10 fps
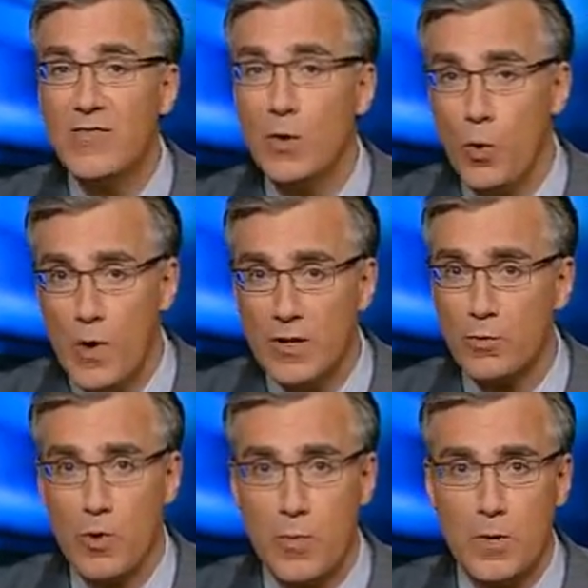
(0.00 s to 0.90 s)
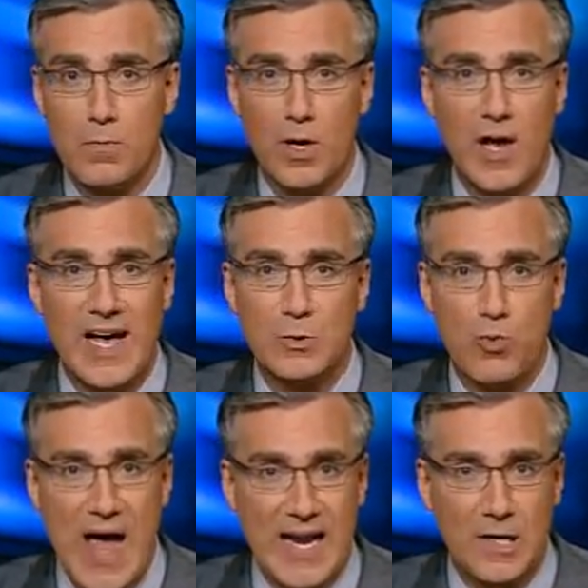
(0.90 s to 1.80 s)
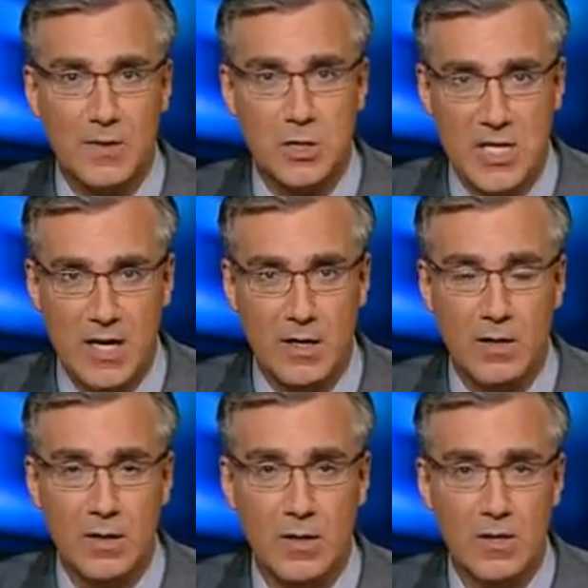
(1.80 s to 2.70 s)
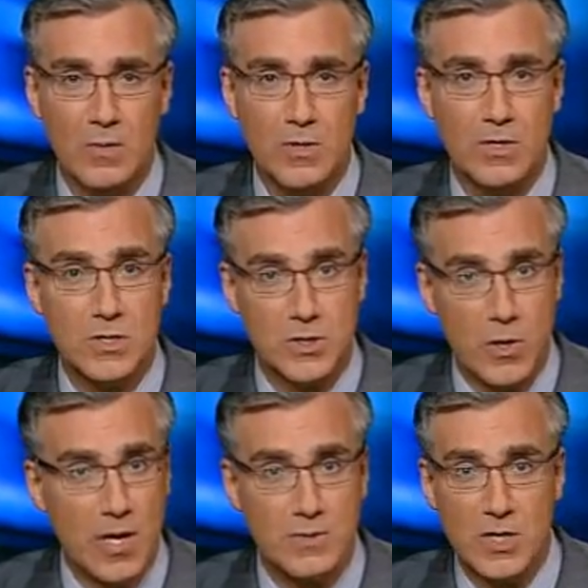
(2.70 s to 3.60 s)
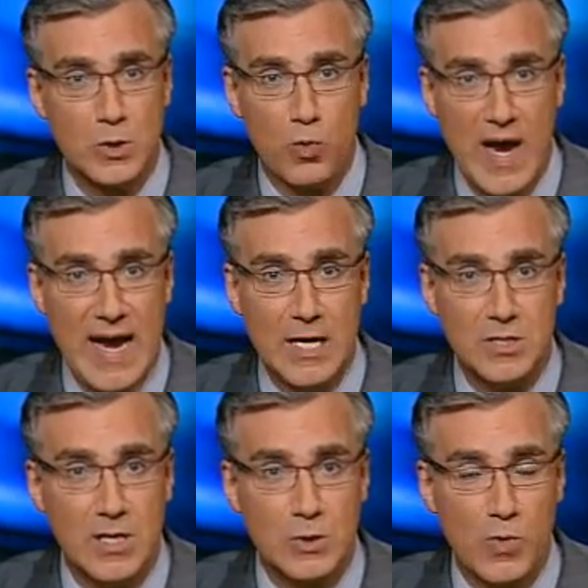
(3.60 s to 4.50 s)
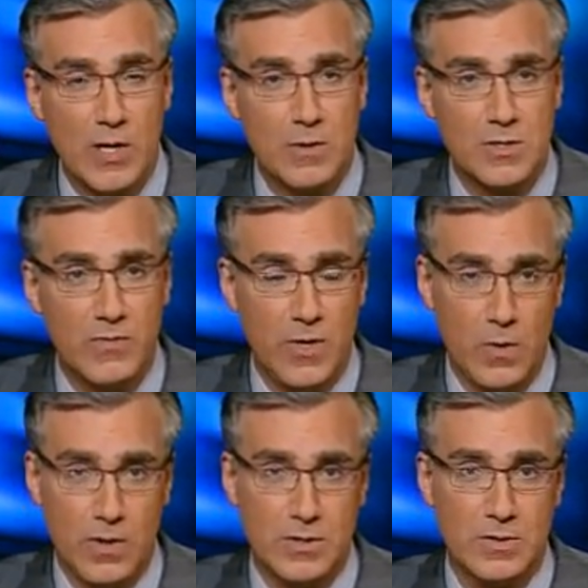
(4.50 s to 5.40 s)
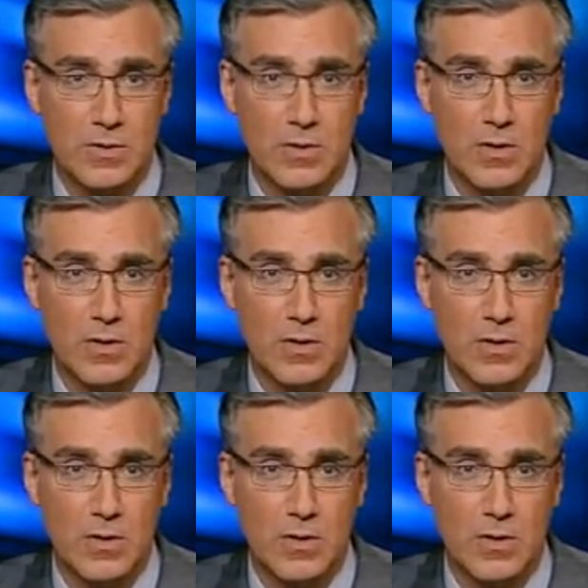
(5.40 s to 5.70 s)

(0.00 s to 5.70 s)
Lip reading: even with Rupert Murdoch's radical agenda, which has stirred up such rage in his readers and viewers.